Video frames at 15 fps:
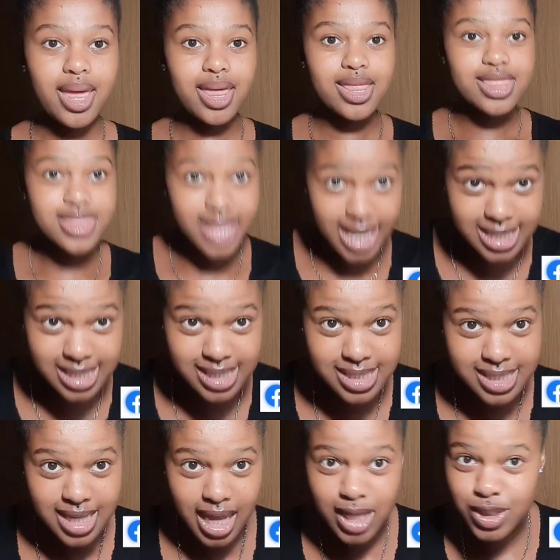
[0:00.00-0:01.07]
This
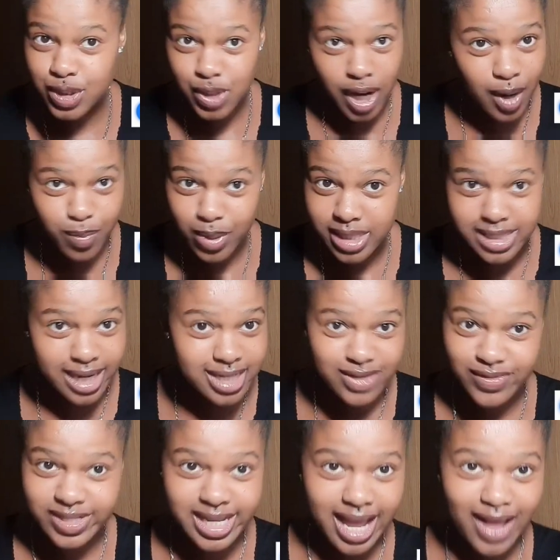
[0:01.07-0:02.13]
is not a protective
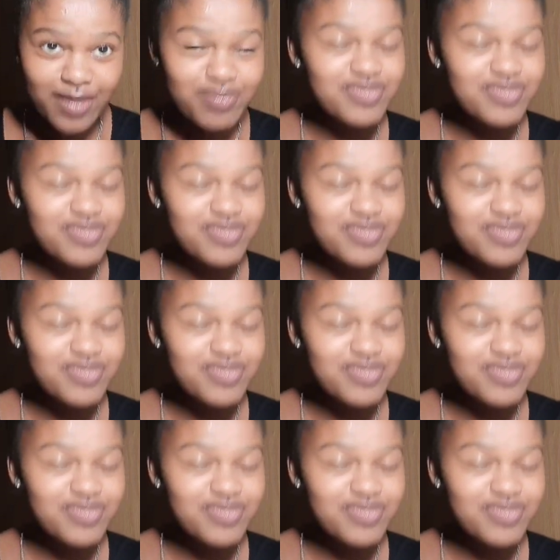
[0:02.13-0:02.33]
style.